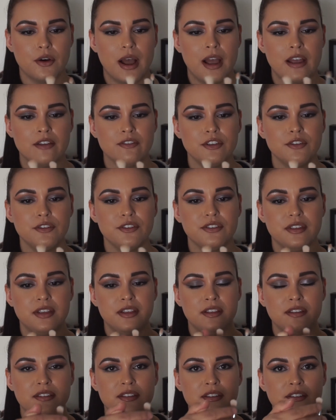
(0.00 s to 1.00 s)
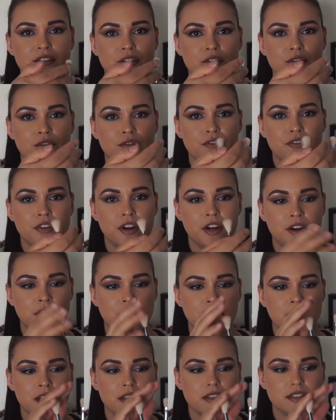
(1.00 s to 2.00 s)
I've used these. These are
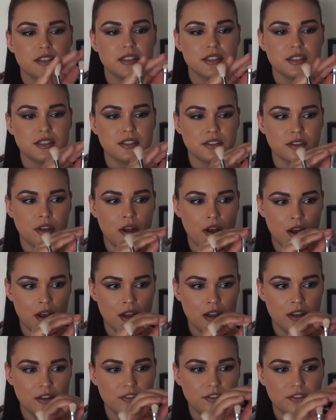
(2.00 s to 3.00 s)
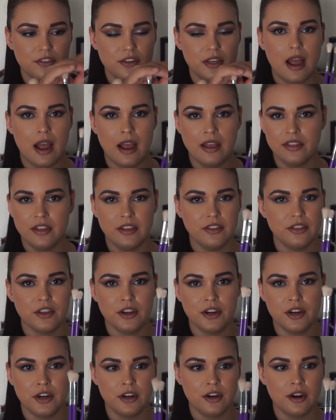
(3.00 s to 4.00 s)
very soft. I think
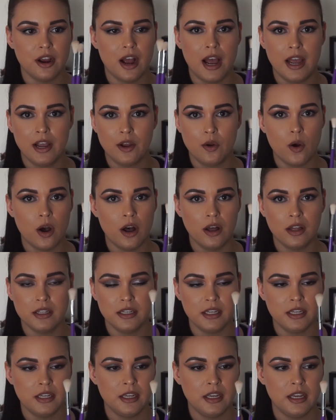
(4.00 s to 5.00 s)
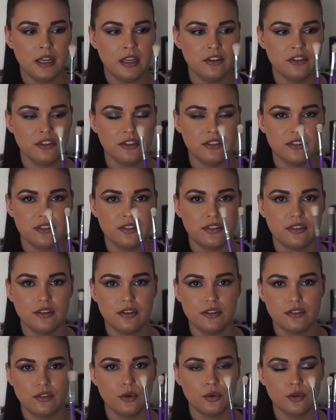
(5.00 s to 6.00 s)
they're high quality and just
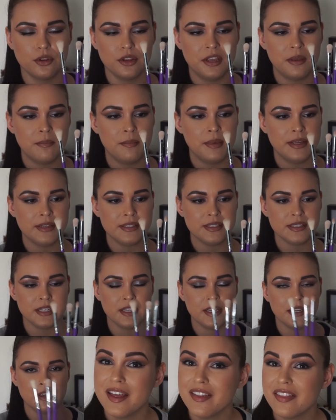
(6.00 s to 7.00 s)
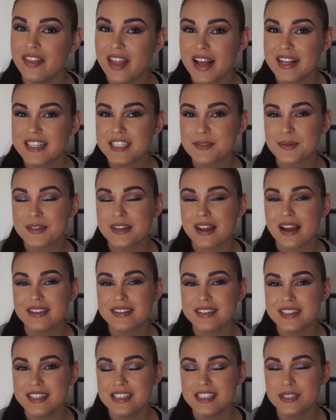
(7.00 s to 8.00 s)
totally amazing. And last but not
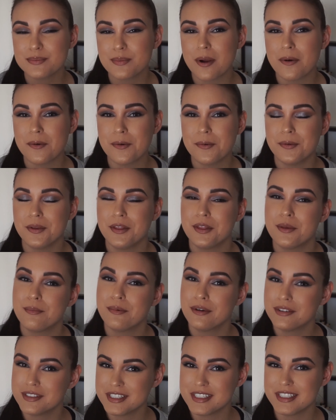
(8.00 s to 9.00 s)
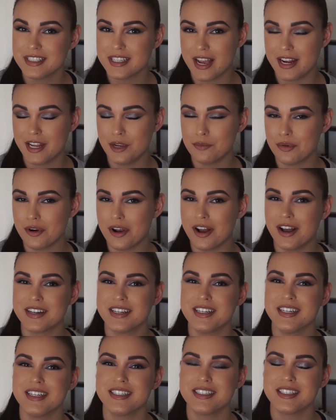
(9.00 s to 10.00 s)
least, probably the most exciting
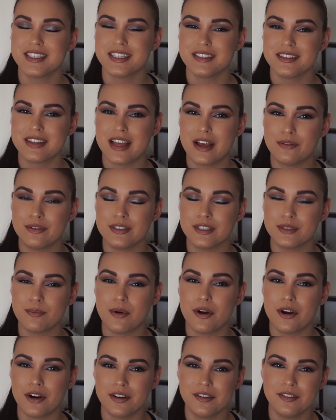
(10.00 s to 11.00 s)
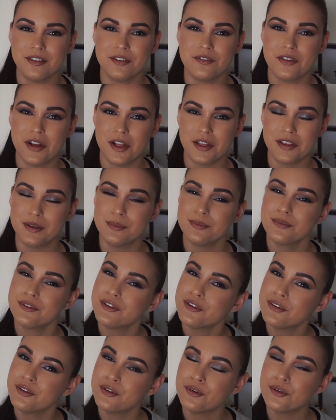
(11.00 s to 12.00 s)
product that was part of the Volume
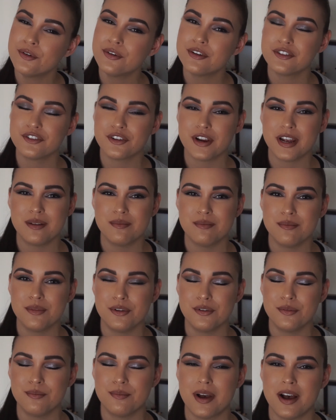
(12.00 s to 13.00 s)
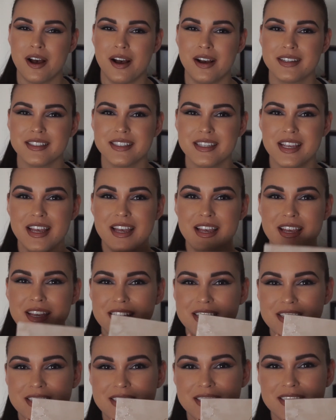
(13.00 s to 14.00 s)
2 Trendmood box
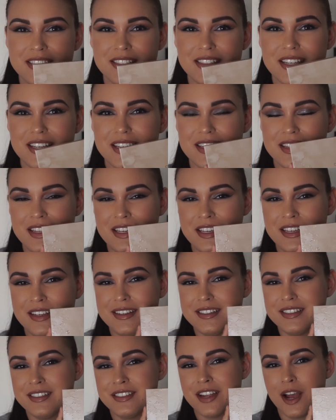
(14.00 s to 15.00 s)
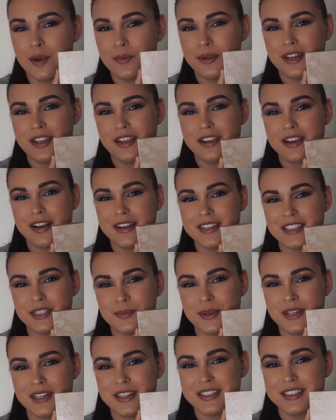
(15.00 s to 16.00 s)
is the Dominique
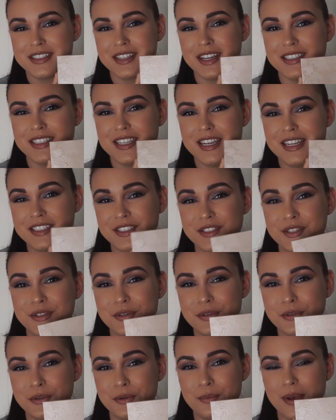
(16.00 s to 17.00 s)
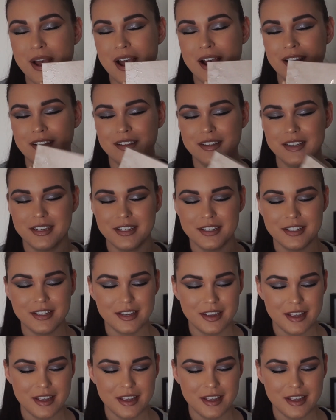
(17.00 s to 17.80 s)
Cosmetics Latte 2 palette.